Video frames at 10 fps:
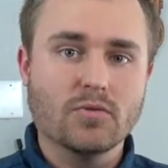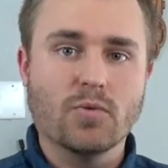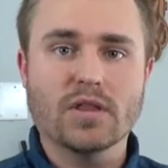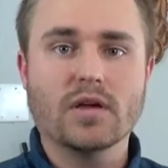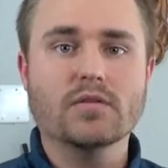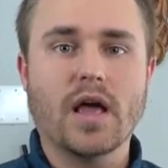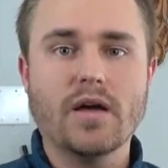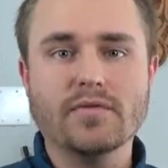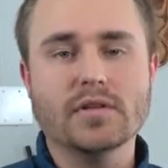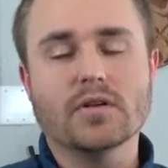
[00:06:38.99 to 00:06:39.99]
without
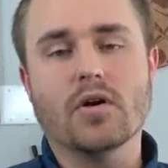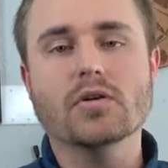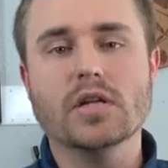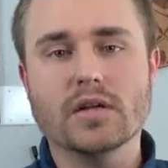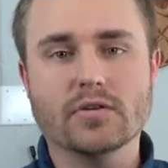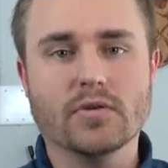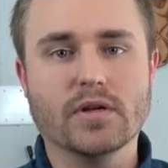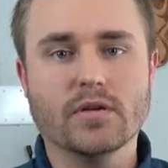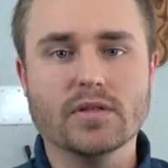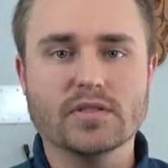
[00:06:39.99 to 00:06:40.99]
having to call an
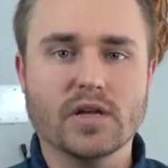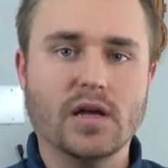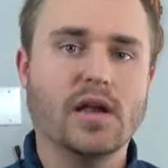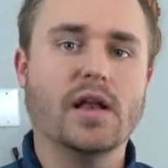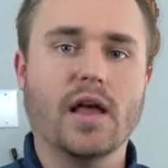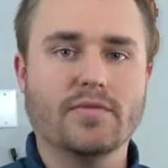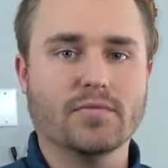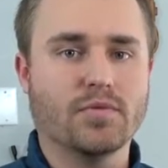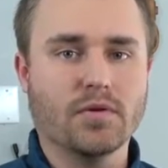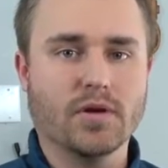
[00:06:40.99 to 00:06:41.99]
integrator on site and have a
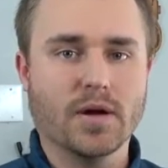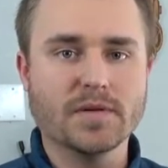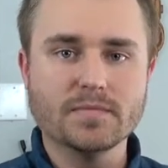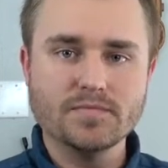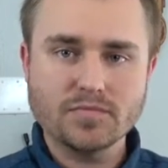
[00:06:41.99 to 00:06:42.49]
programmer,